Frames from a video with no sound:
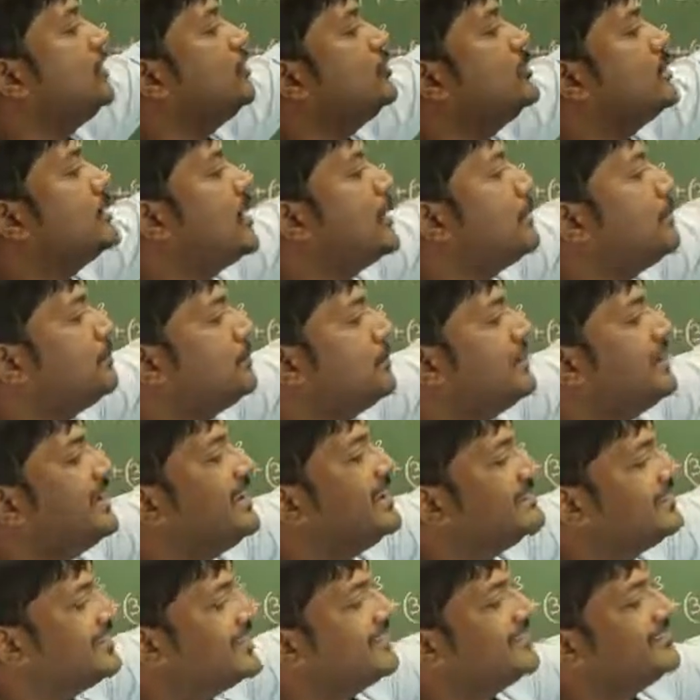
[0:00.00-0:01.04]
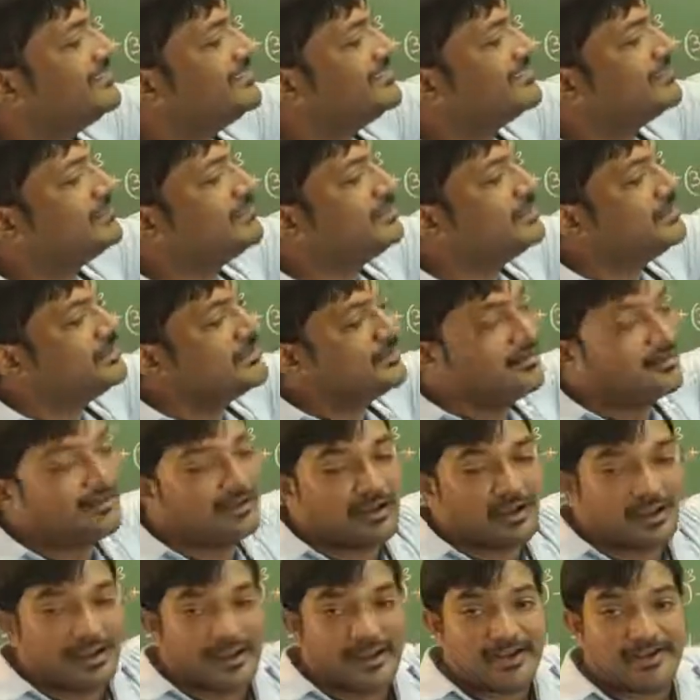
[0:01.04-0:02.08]
when you compare this with
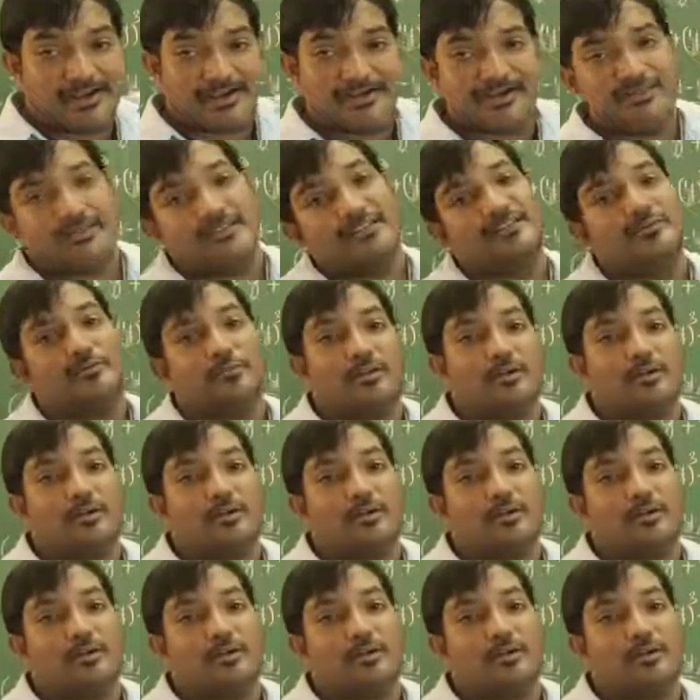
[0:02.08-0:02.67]
the identities,